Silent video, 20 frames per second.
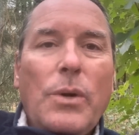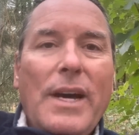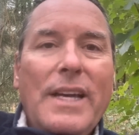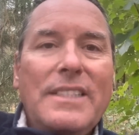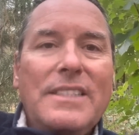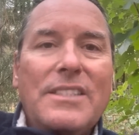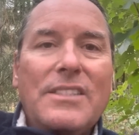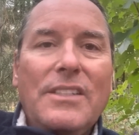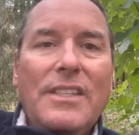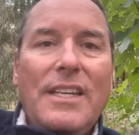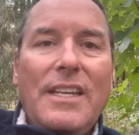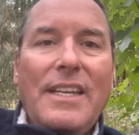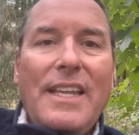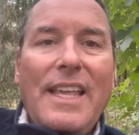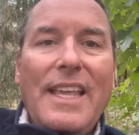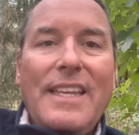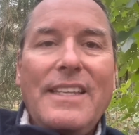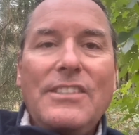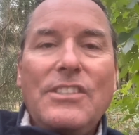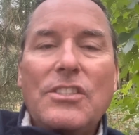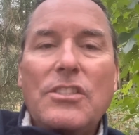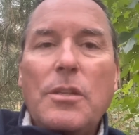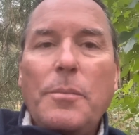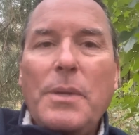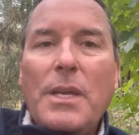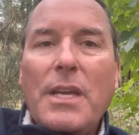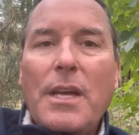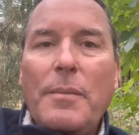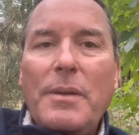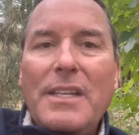isolated and just to
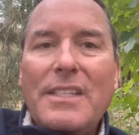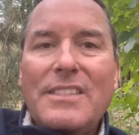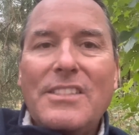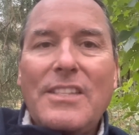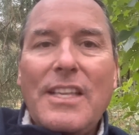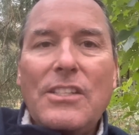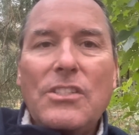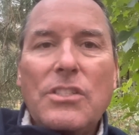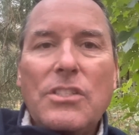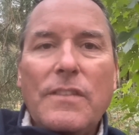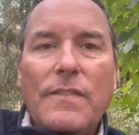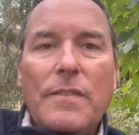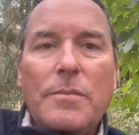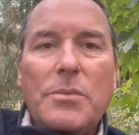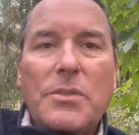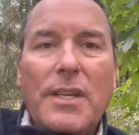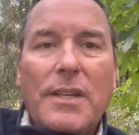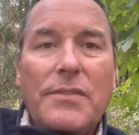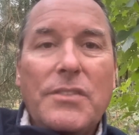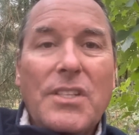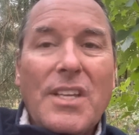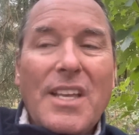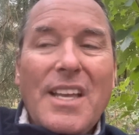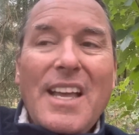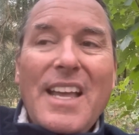become an extension of themselves.